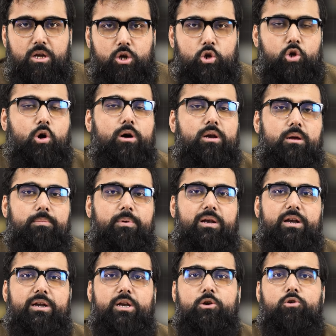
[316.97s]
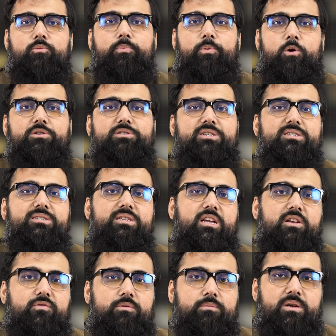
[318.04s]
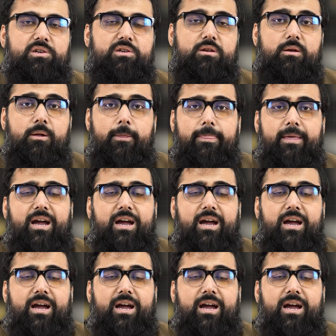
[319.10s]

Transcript: your ability to process the information